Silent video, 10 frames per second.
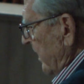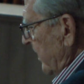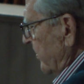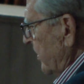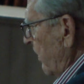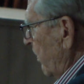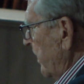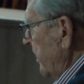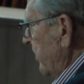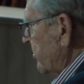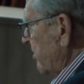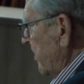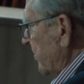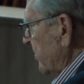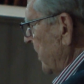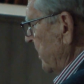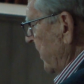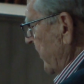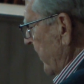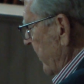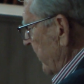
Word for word: to say what needs to be said, nothing